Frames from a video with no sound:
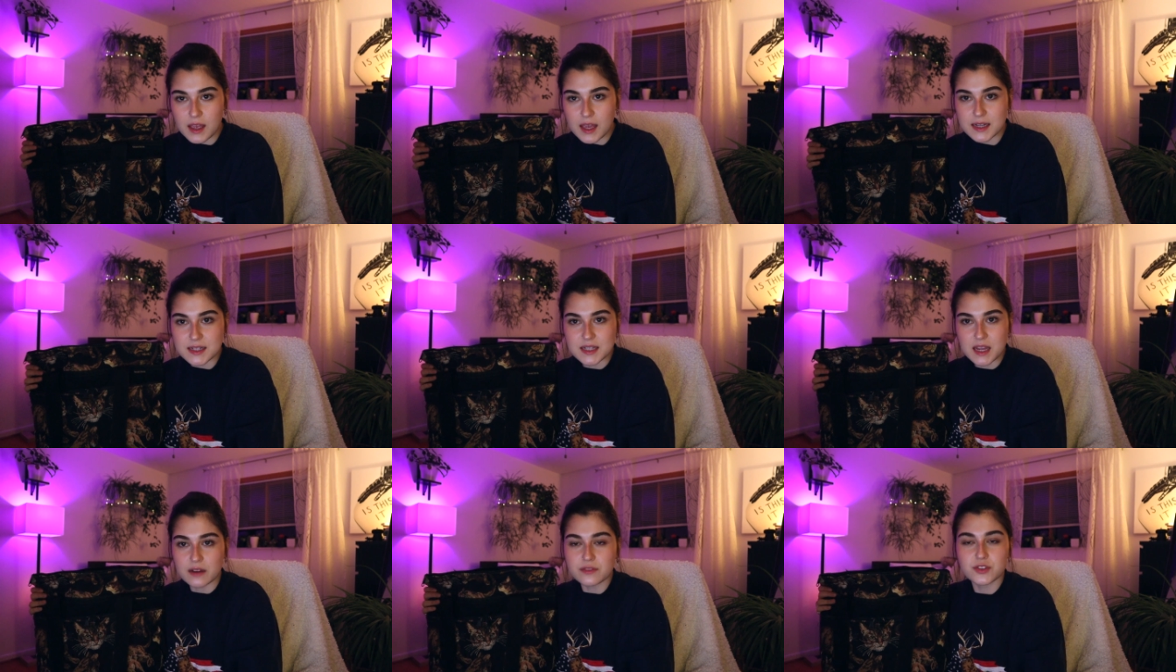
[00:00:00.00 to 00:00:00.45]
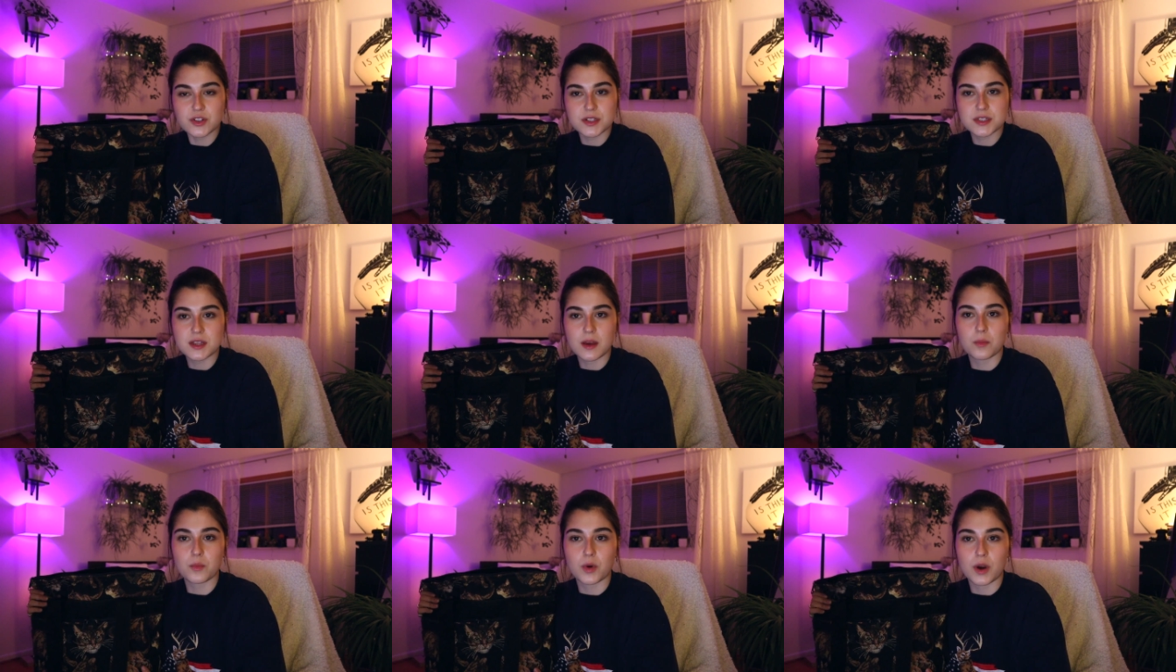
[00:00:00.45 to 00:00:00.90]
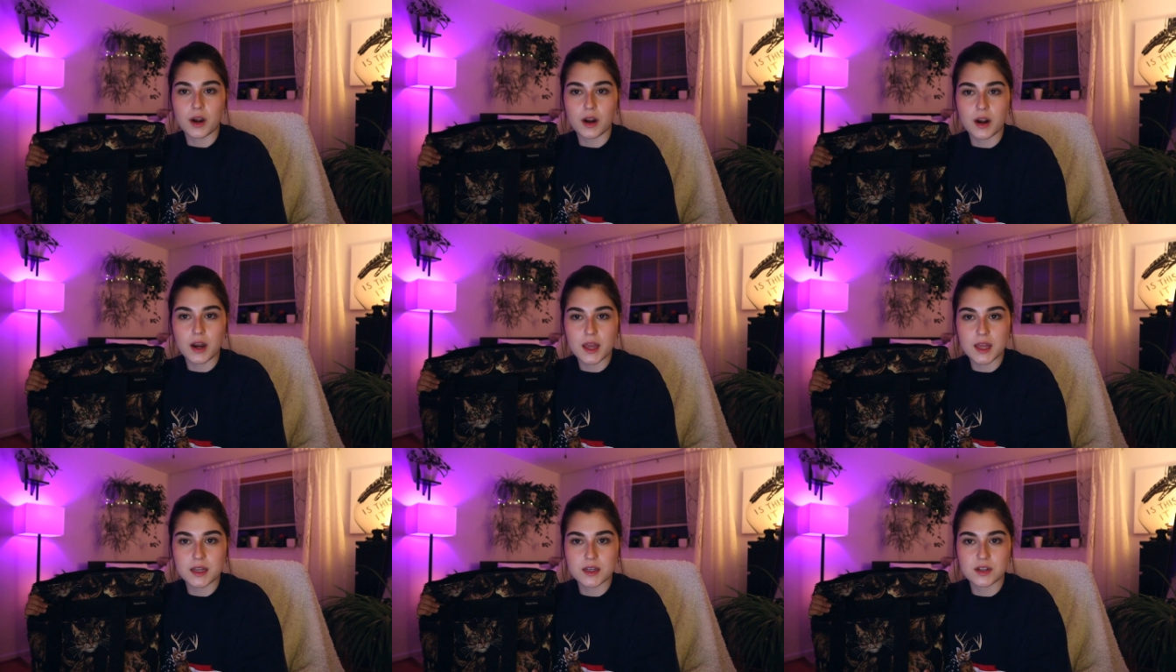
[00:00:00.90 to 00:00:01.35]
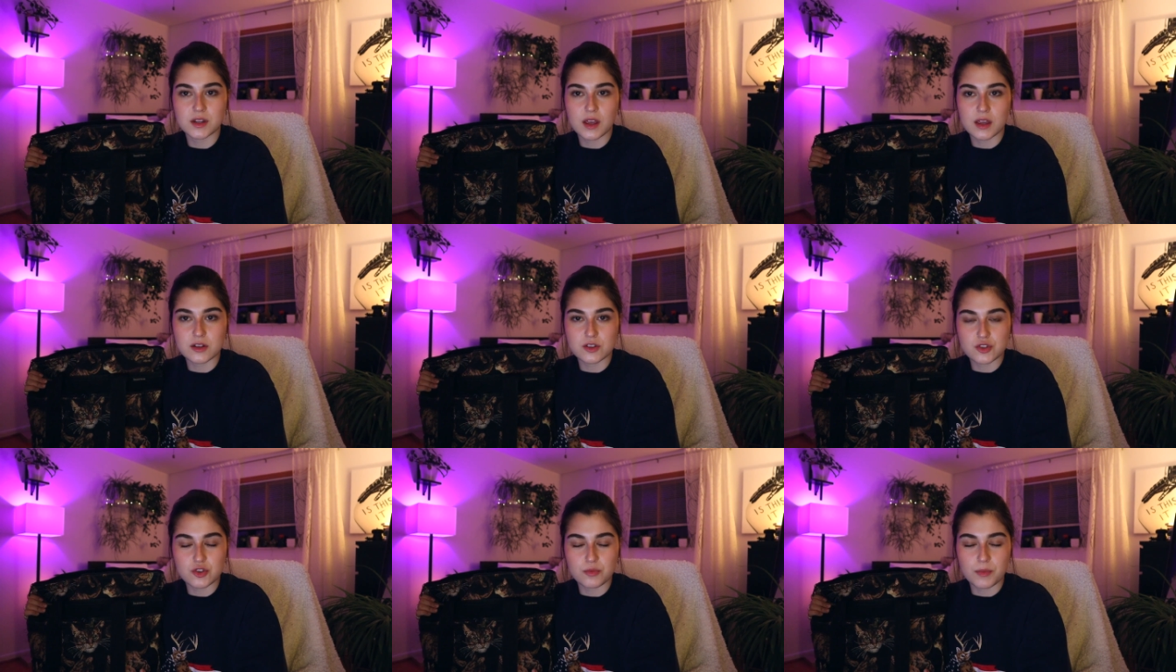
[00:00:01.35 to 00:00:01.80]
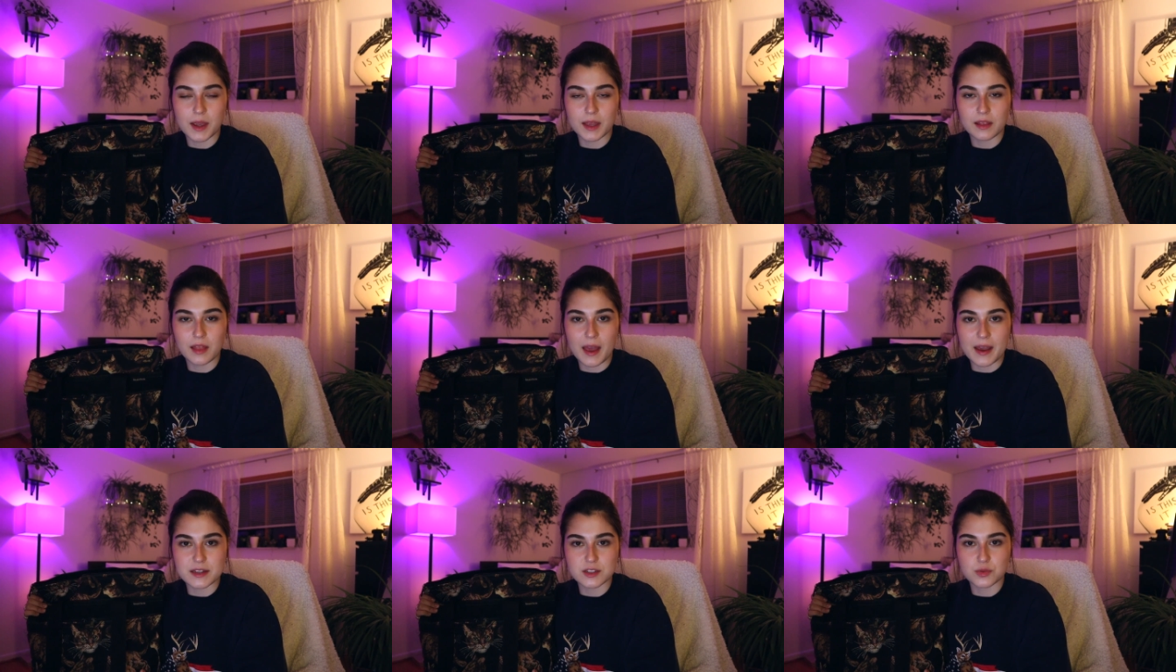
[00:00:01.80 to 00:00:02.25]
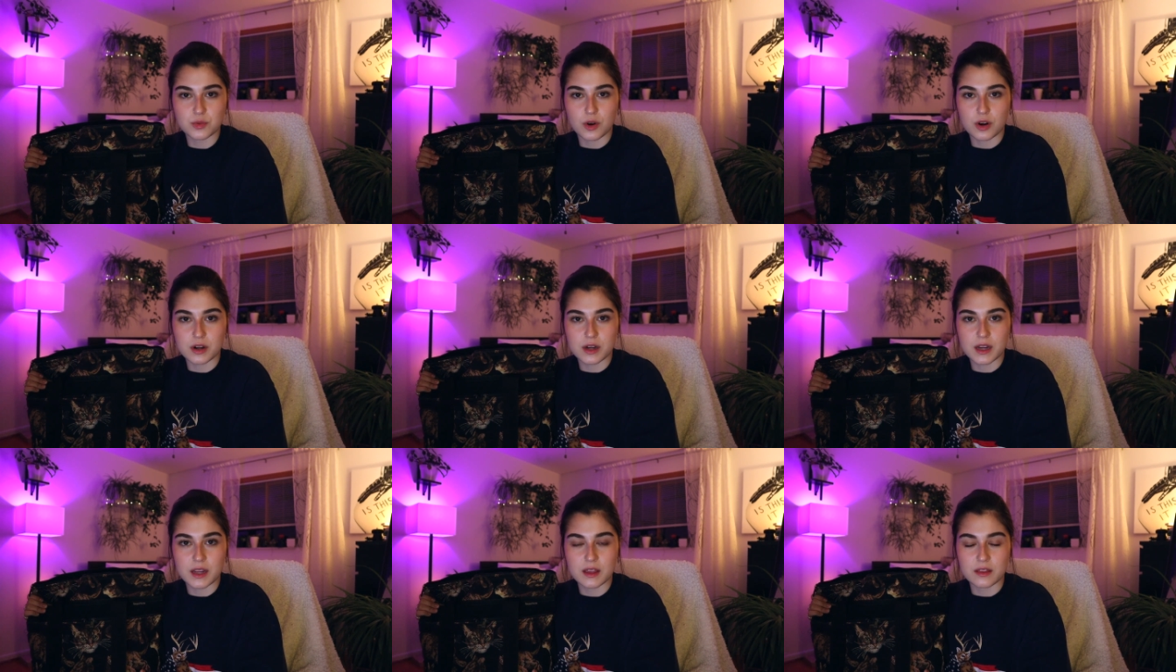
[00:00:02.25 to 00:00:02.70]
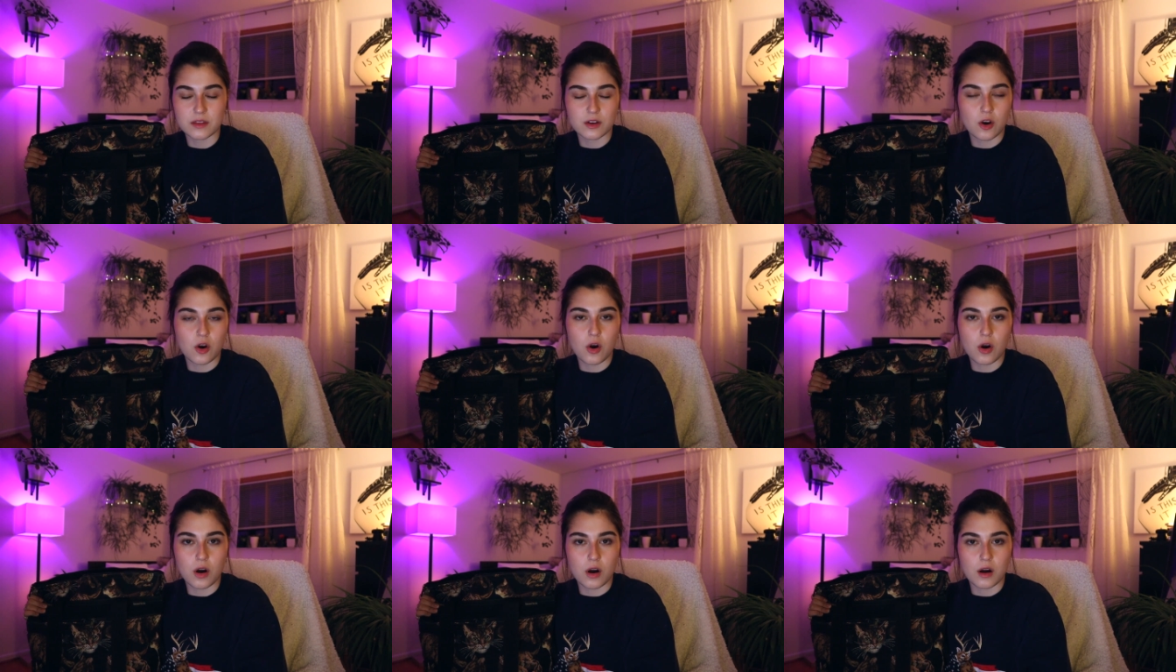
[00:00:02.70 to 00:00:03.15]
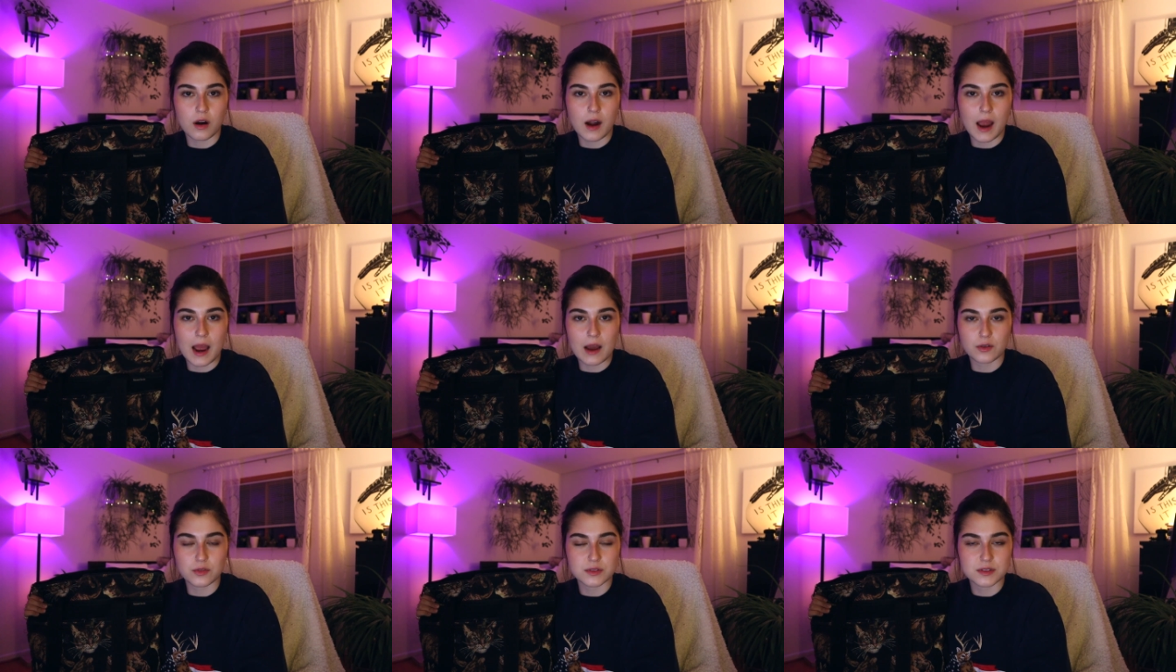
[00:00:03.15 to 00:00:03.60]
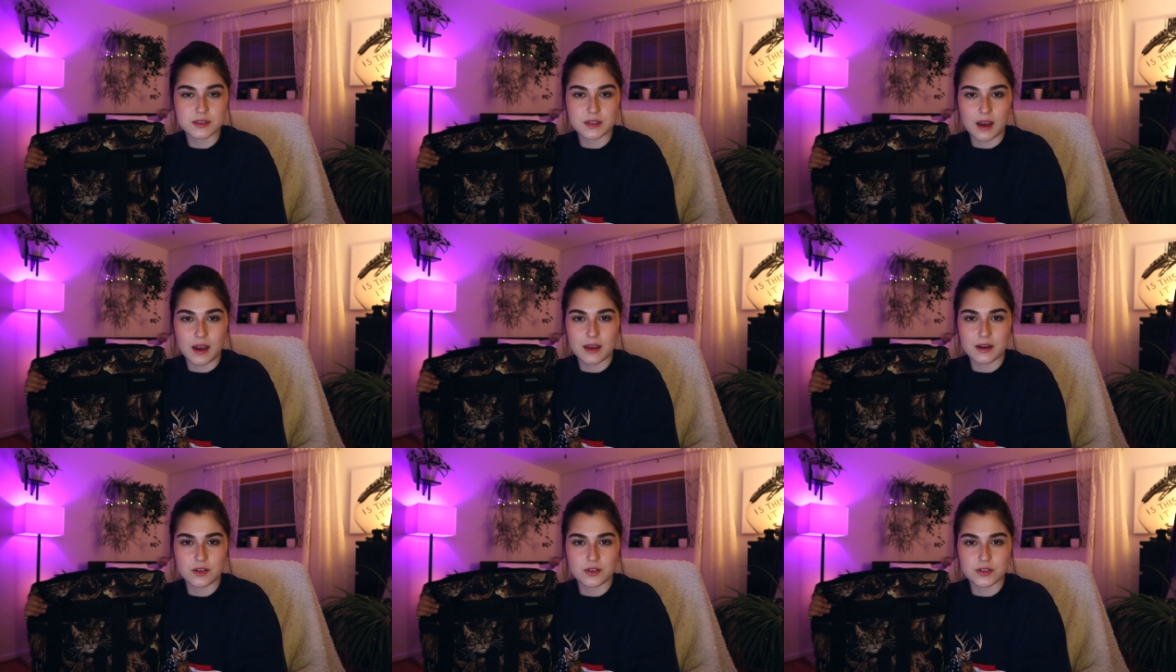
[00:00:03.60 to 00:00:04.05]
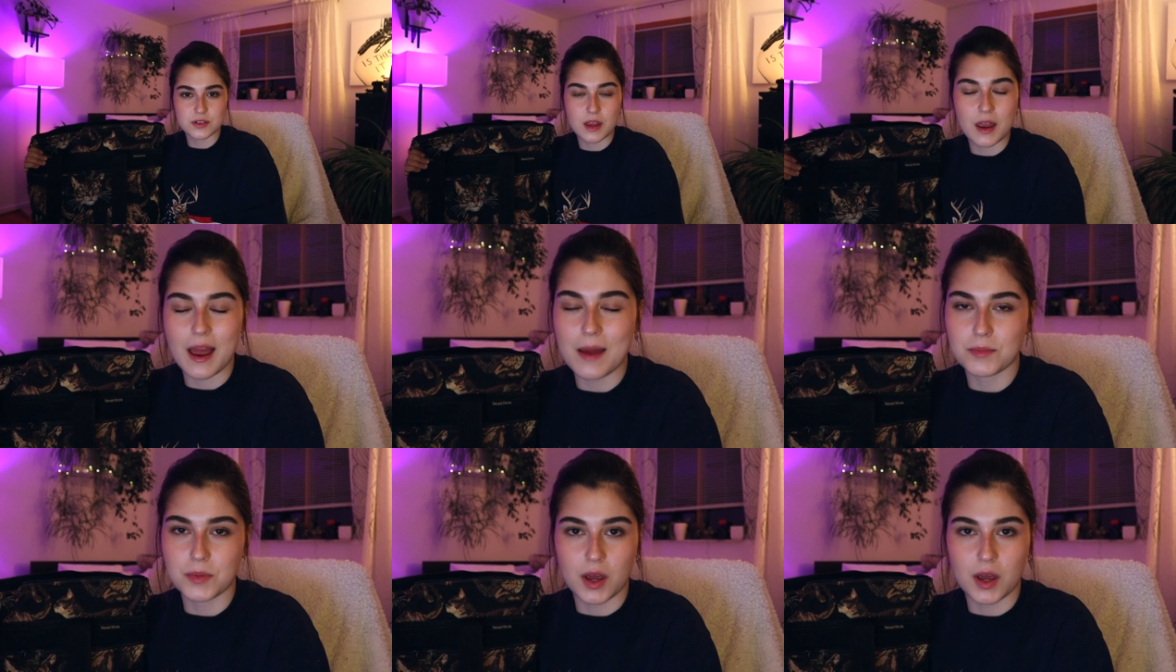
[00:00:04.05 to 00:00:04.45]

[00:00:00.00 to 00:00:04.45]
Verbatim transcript: endeavor somewhere and and do my classwork in the car outside or I'm